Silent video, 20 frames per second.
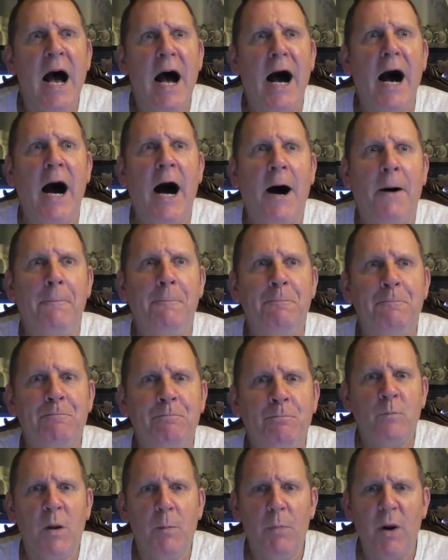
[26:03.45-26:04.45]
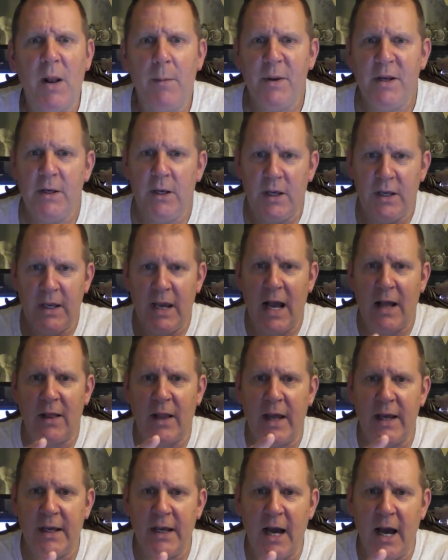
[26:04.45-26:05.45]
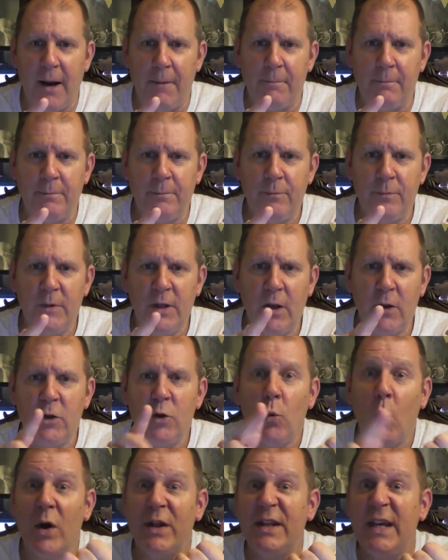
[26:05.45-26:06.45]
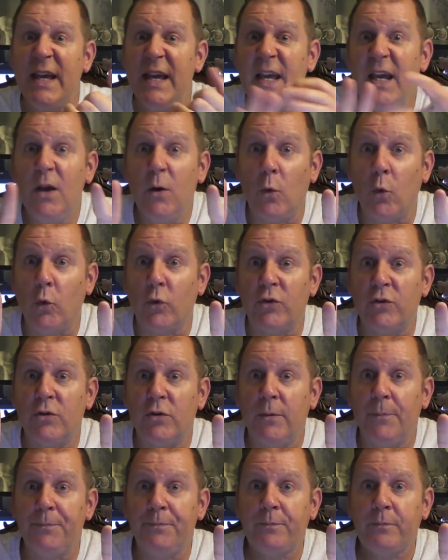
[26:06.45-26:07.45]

um, but I mean, you got like, um, you know, you want the Eagles.